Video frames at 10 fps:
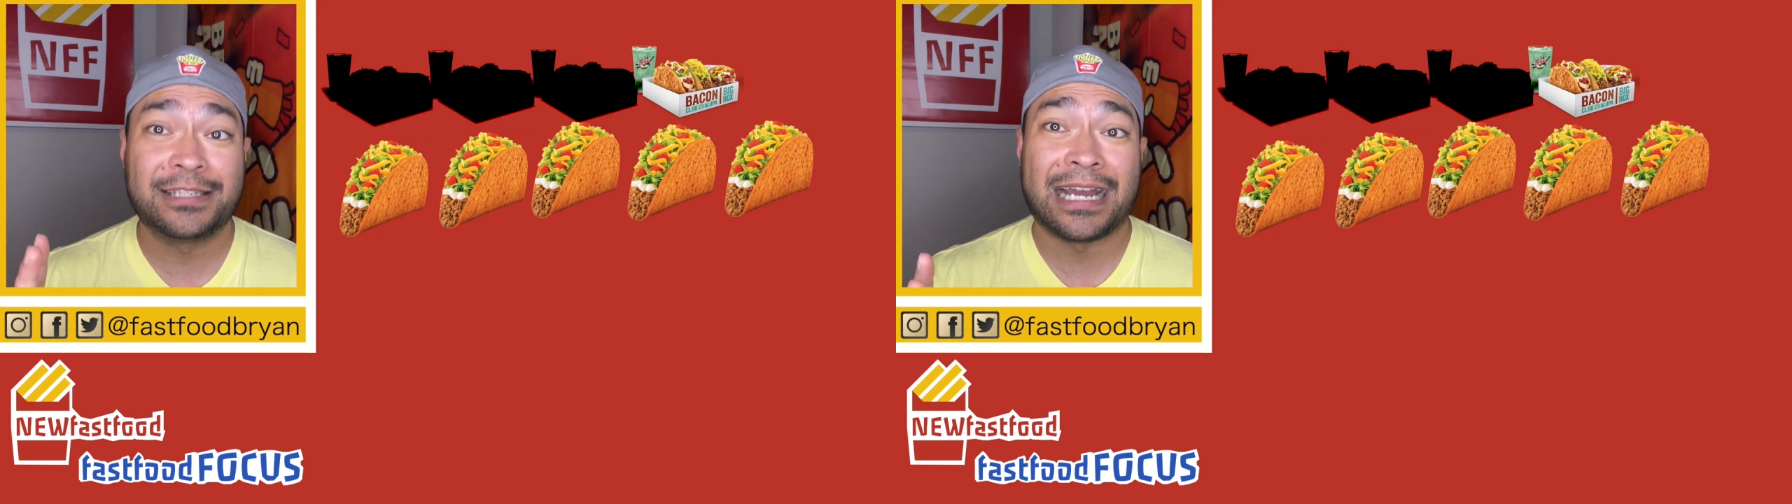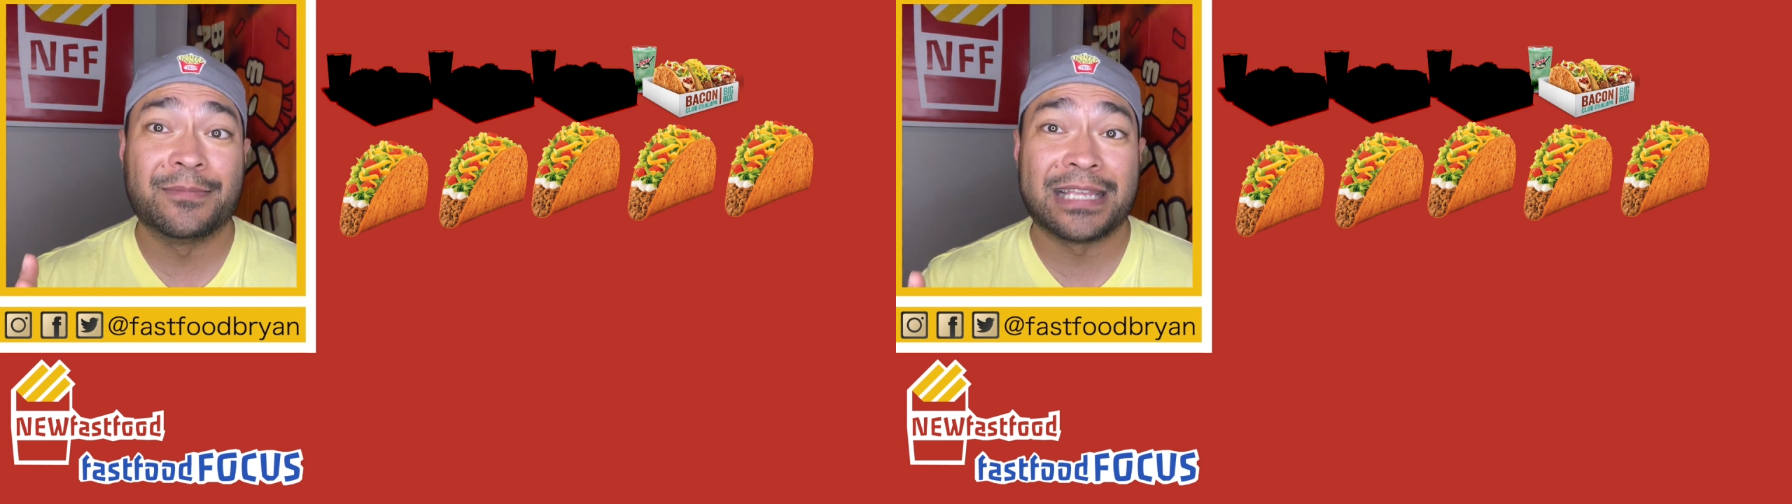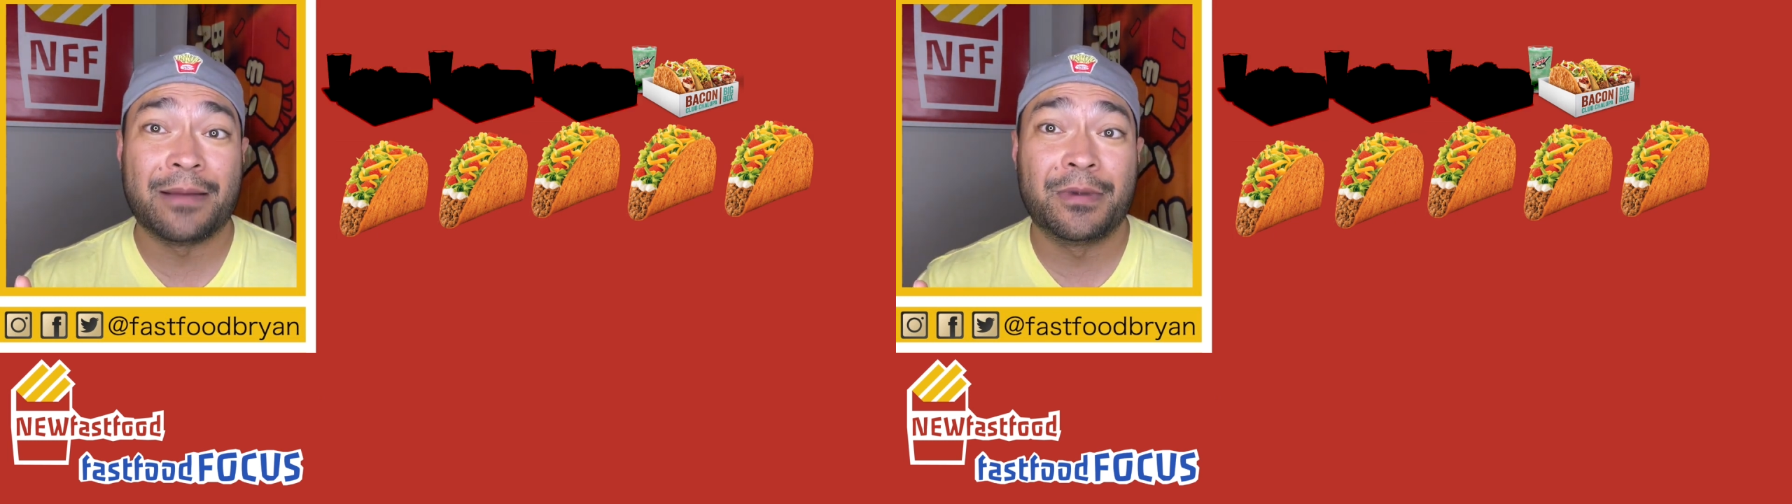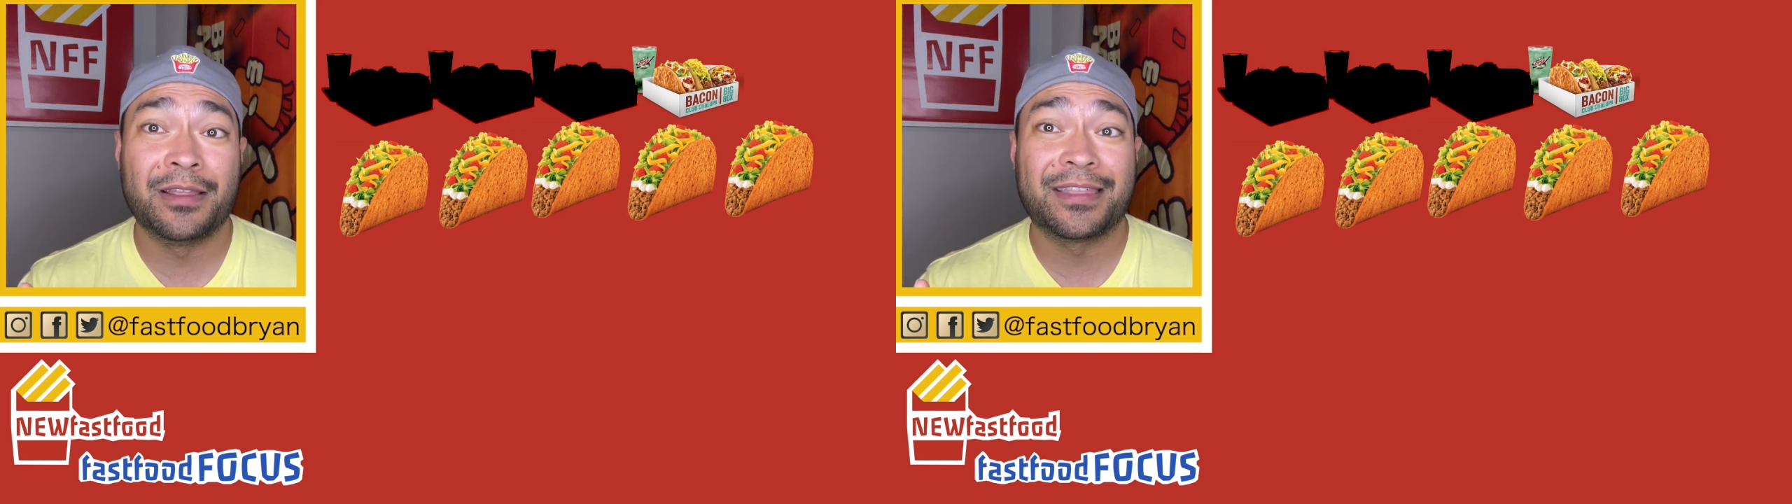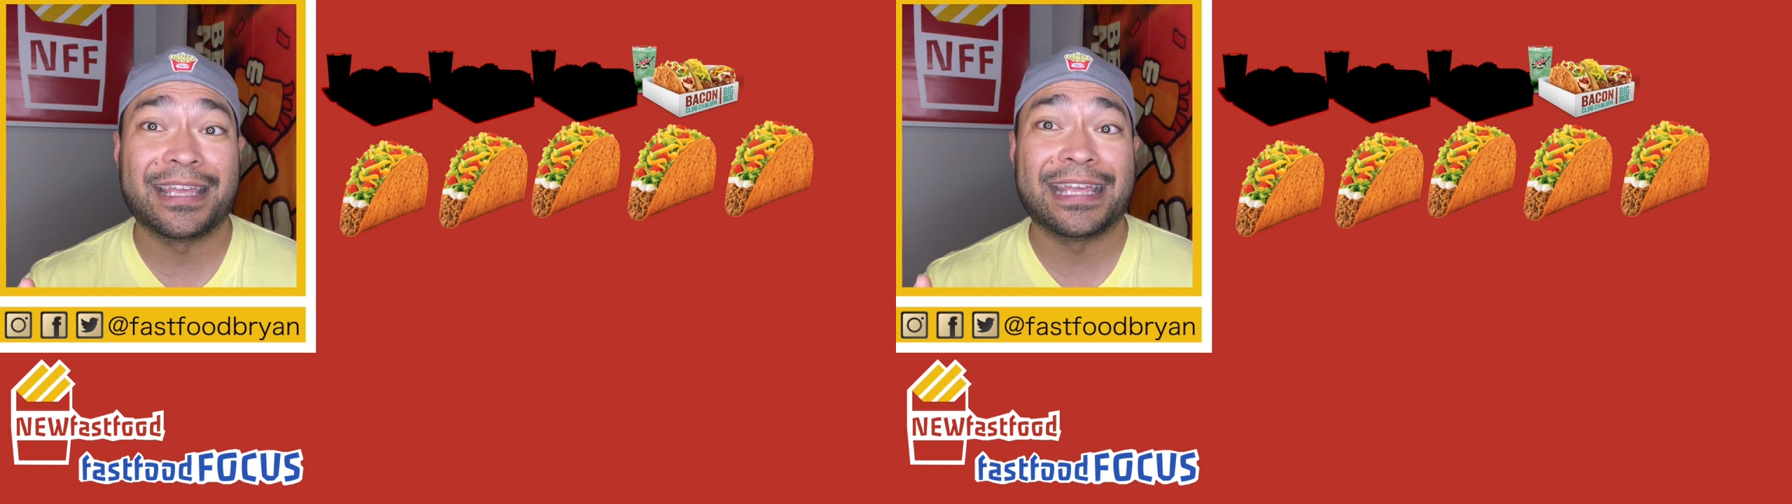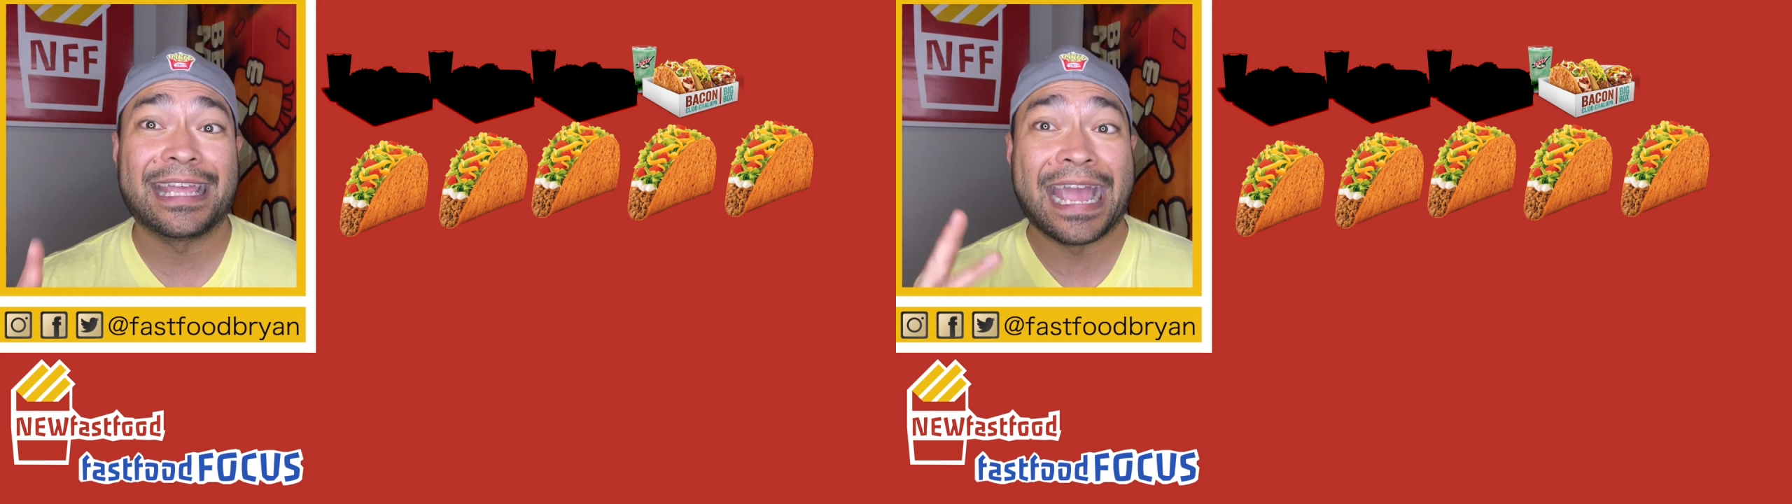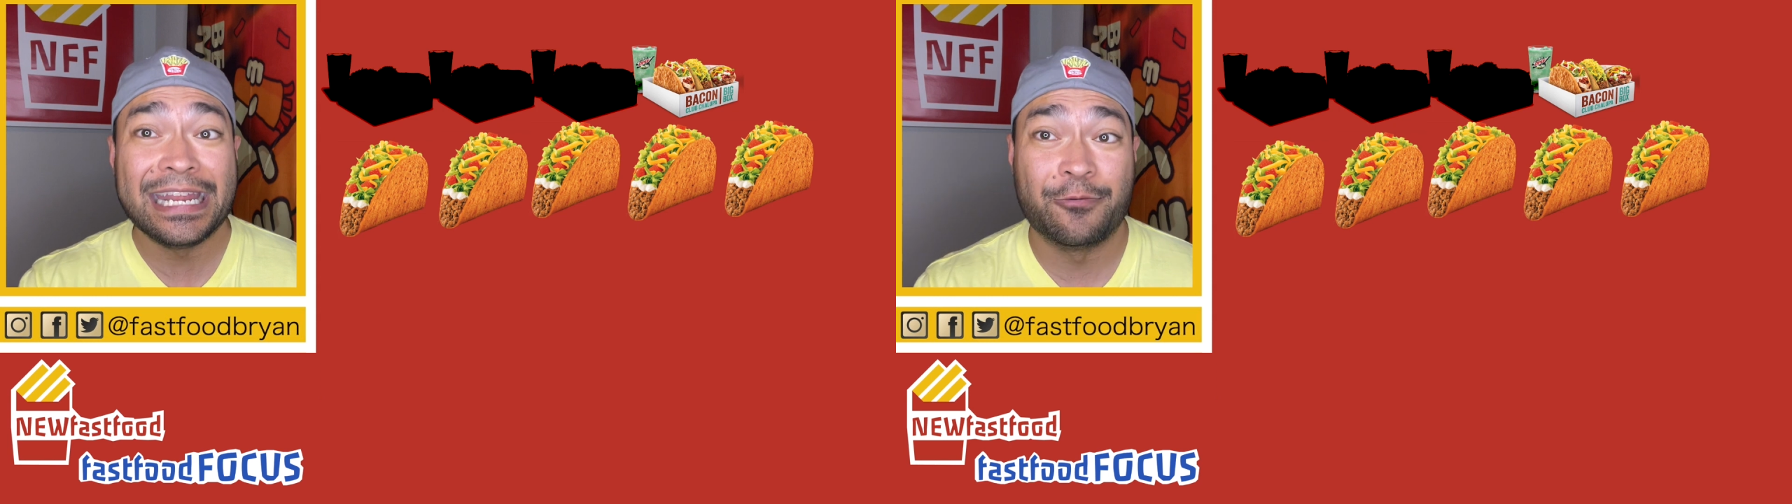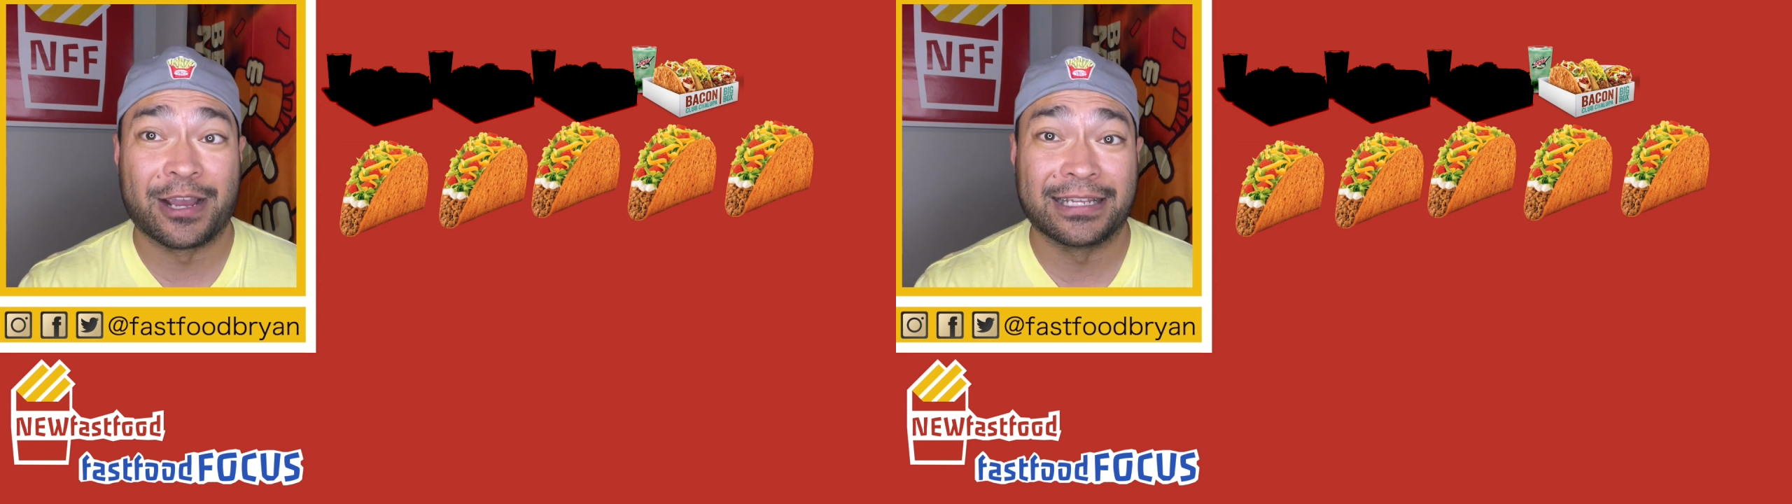times that month
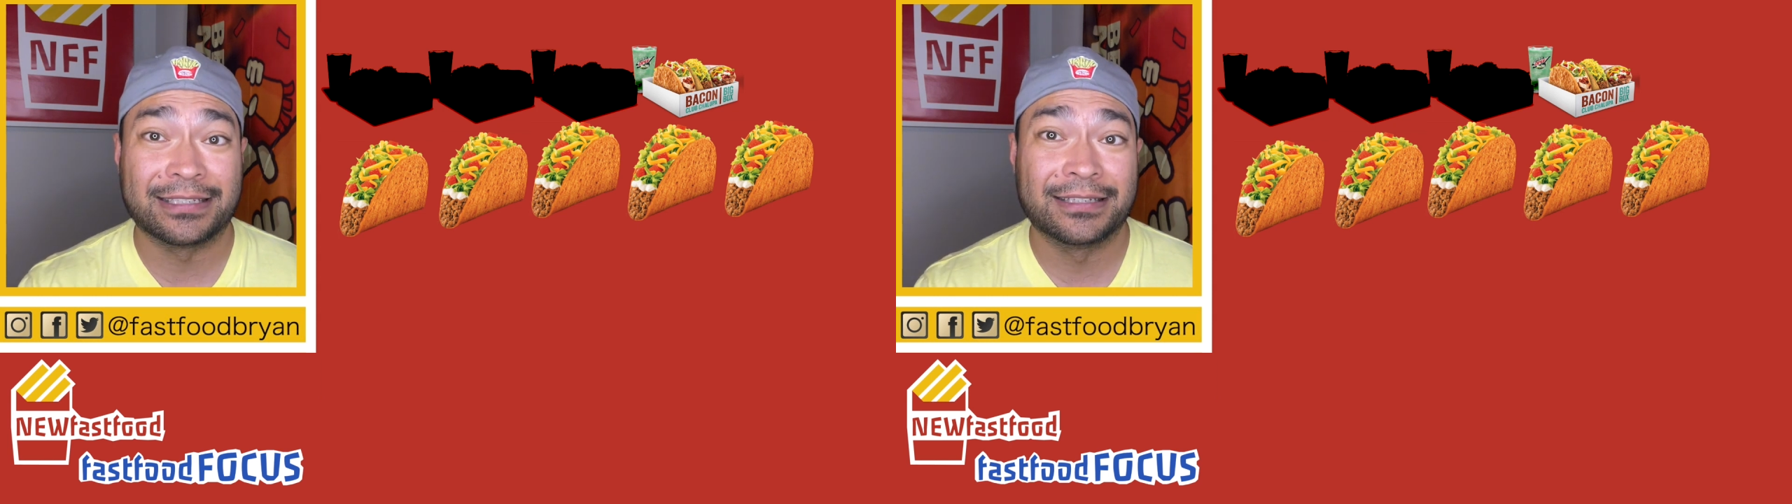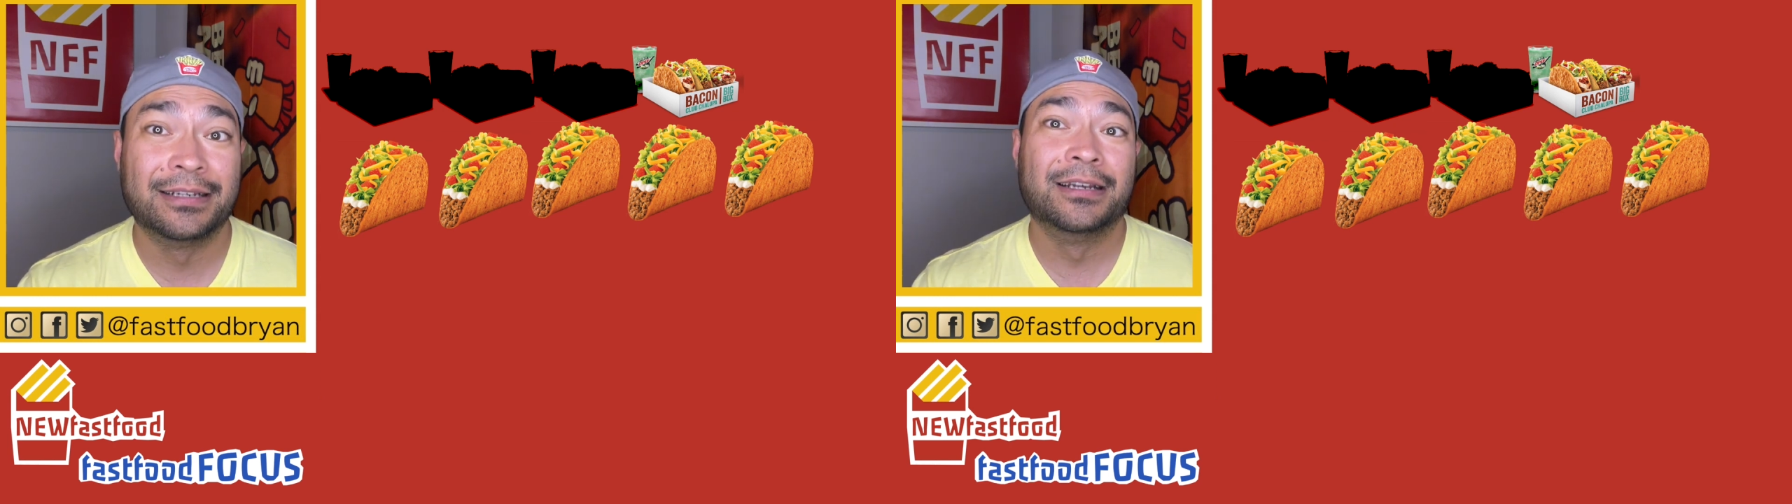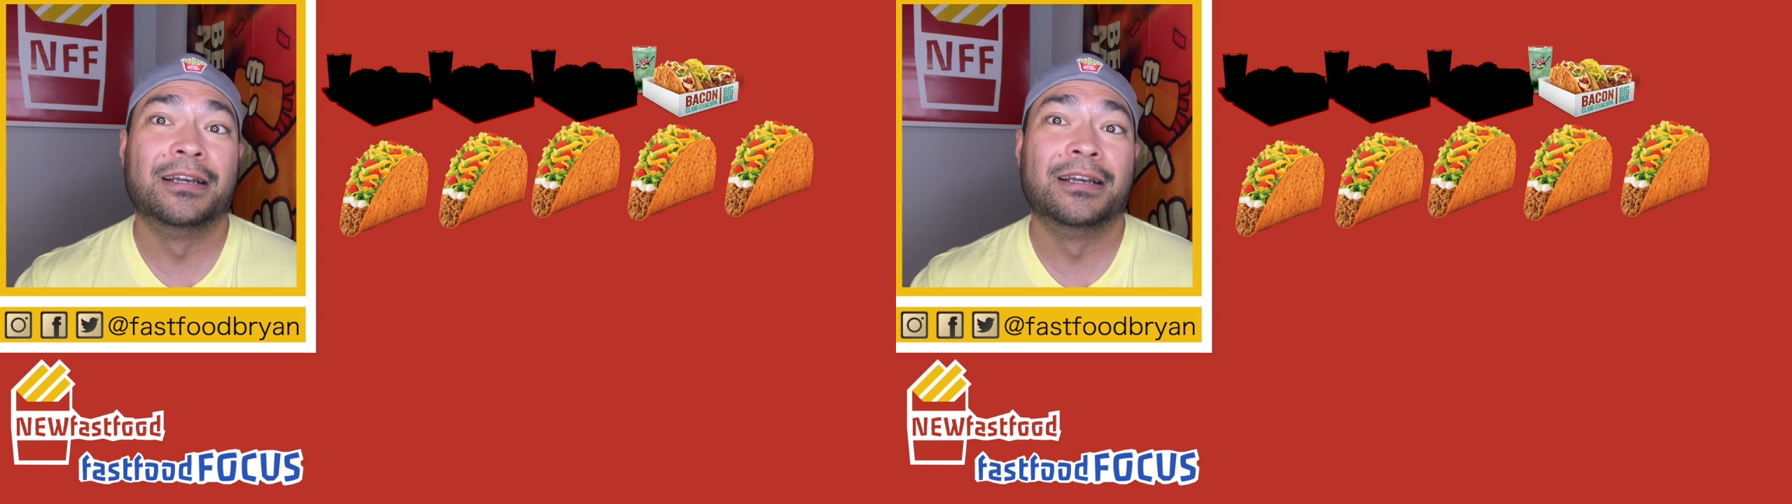anyways,